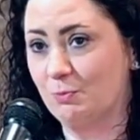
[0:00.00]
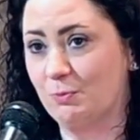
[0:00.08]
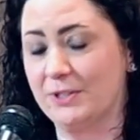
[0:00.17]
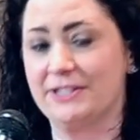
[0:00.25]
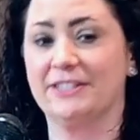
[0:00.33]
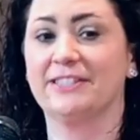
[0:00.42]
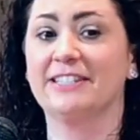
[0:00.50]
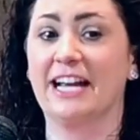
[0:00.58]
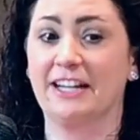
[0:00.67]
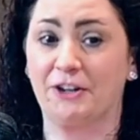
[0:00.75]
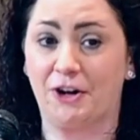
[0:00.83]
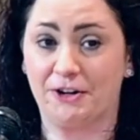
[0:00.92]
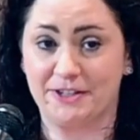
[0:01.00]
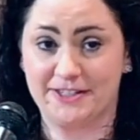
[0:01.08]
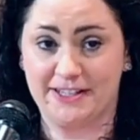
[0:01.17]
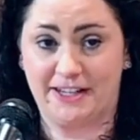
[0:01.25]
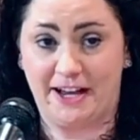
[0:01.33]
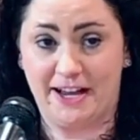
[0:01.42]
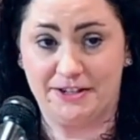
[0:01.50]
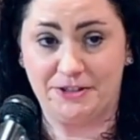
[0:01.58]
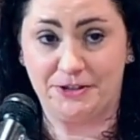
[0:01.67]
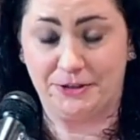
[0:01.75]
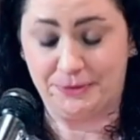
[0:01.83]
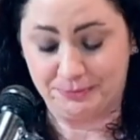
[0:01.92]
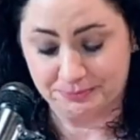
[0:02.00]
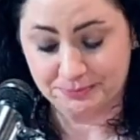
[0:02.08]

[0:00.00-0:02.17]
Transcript: was the second hardest thing I had to do.